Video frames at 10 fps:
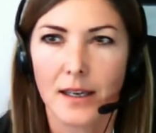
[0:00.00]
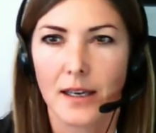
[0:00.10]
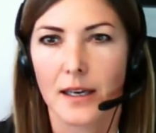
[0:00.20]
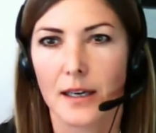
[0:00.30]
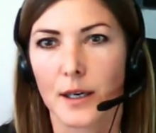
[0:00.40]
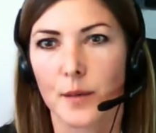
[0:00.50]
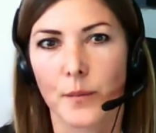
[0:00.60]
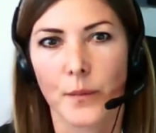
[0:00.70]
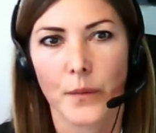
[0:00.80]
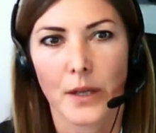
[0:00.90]

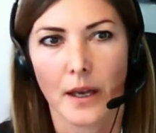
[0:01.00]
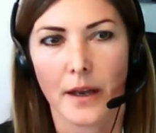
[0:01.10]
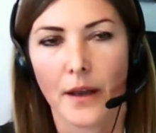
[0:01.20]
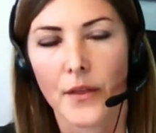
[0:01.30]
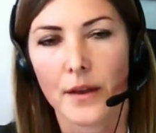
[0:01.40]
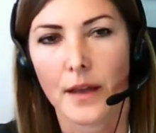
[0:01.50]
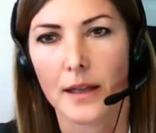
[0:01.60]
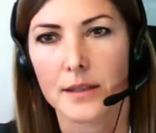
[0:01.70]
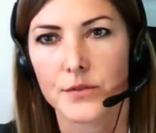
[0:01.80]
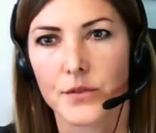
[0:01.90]
and nothing
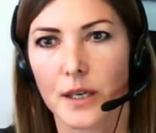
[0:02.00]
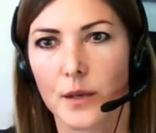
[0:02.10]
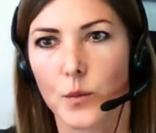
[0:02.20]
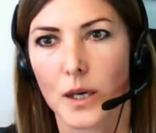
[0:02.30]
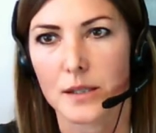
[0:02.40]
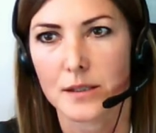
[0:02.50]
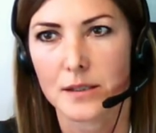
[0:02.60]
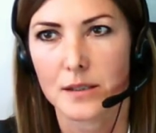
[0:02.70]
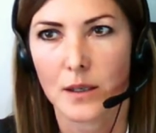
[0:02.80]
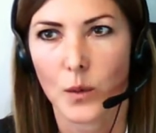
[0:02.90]
else really
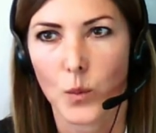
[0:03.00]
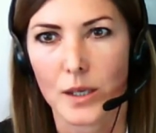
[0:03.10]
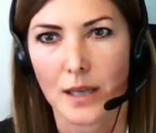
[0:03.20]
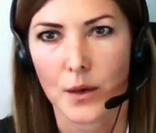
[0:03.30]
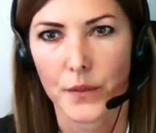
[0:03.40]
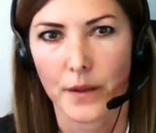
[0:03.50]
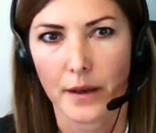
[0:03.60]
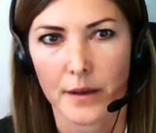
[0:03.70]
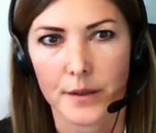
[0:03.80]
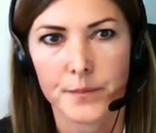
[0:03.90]
was out
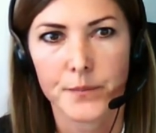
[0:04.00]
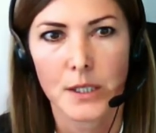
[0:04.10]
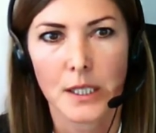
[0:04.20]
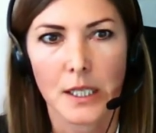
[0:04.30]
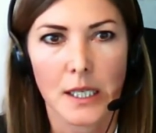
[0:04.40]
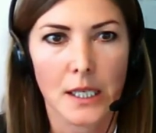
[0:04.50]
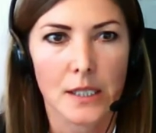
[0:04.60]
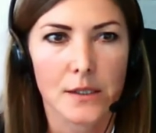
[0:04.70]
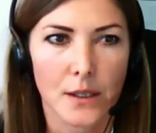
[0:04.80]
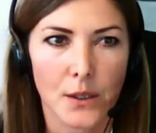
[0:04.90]
there.
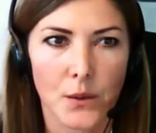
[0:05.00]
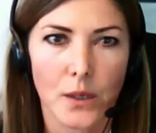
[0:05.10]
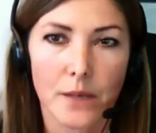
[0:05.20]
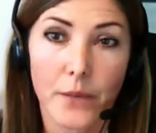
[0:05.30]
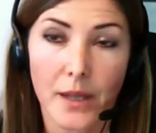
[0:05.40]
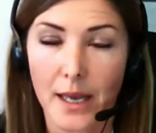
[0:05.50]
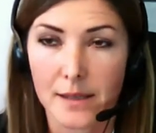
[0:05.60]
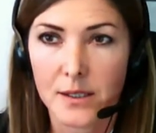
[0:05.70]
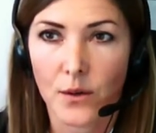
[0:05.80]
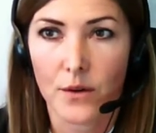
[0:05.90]
So,
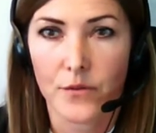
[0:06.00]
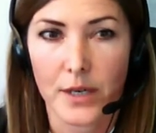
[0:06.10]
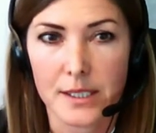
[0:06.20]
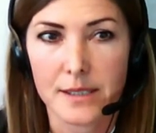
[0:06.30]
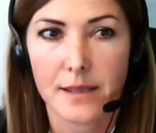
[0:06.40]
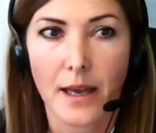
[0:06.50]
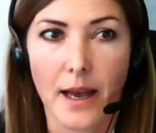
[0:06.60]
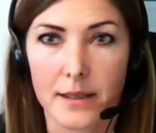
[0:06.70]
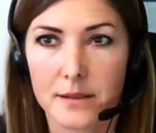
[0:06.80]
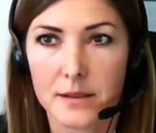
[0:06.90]
as he already
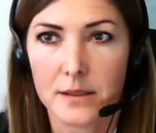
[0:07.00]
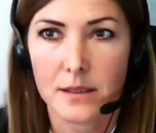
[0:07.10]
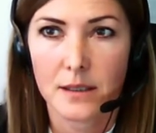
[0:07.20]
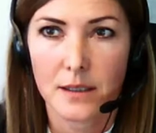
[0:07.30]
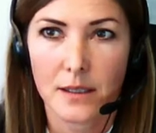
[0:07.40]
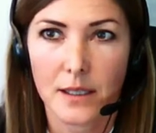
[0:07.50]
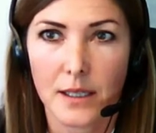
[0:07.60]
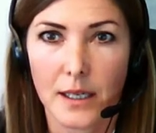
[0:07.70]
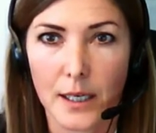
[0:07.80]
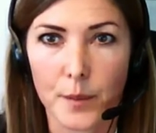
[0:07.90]
said,
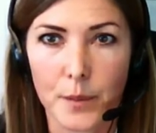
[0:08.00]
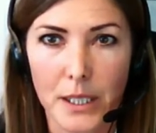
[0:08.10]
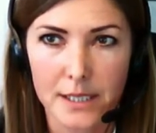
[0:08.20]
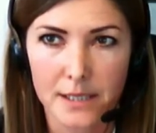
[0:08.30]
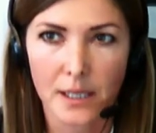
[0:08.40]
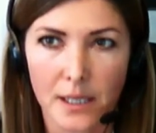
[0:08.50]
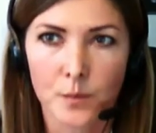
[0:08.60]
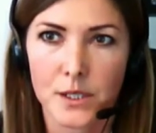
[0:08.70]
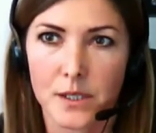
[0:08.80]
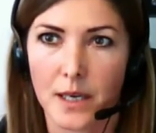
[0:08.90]
it
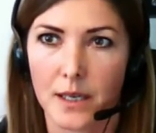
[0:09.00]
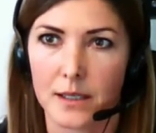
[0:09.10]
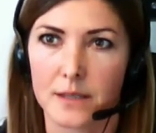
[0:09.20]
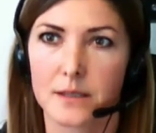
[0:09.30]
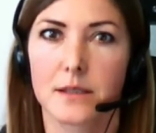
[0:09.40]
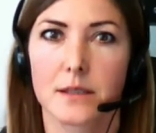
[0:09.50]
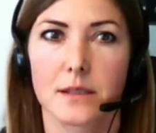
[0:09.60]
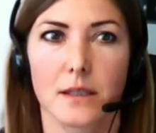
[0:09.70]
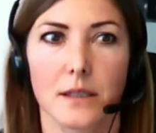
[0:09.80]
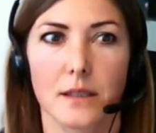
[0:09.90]
seems that
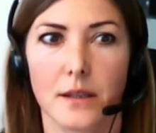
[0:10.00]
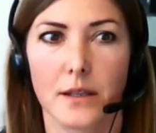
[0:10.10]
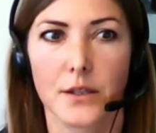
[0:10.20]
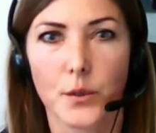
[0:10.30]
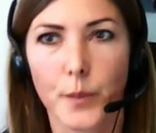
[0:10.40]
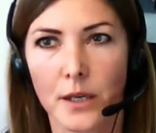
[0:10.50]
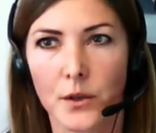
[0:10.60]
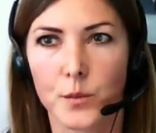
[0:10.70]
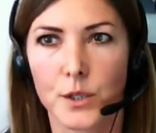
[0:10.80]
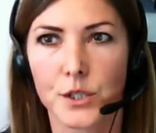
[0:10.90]
the European
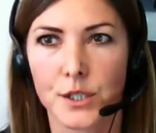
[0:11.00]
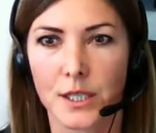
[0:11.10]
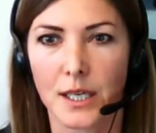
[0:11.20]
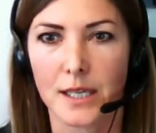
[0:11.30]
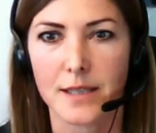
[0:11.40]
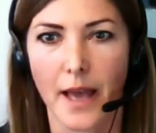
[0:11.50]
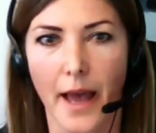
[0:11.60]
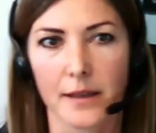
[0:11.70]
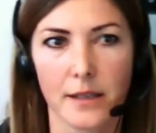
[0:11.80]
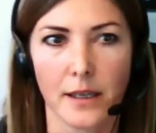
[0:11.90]
Commission is
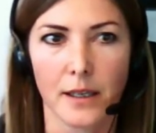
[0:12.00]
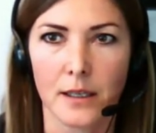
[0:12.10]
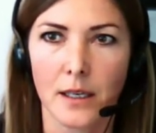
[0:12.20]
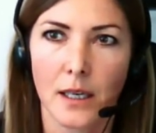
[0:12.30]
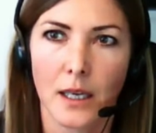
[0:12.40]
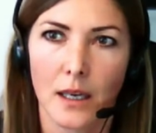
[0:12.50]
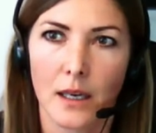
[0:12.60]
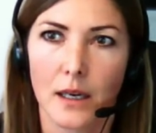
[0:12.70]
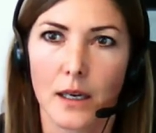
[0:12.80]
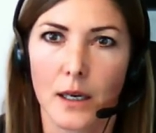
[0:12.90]
acting
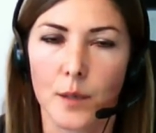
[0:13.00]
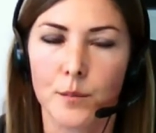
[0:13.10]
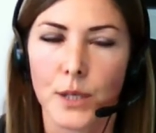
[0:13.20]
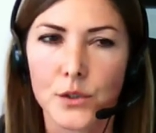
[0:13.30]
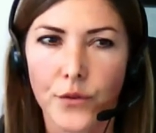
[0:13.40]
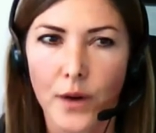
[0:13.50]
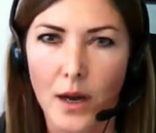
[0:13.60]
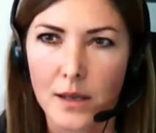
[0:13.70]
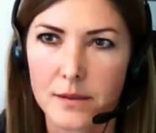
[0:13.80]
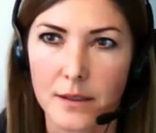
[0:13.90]
much
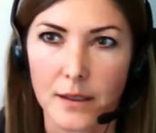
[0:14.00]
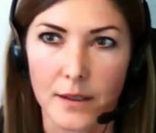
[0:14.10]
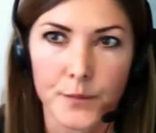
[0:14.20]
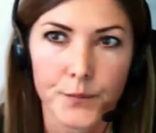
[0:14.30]
faster